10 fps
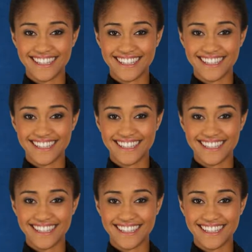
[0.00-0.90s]

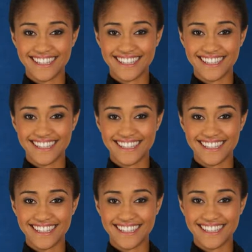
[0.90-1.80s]

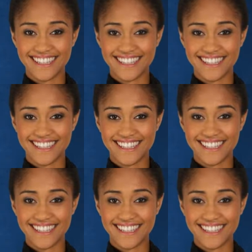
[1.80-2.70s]

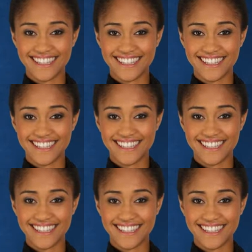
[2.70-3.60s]

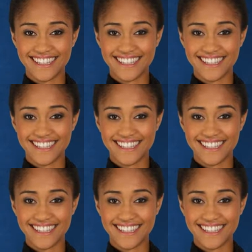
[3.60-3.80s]
Nobody speaks.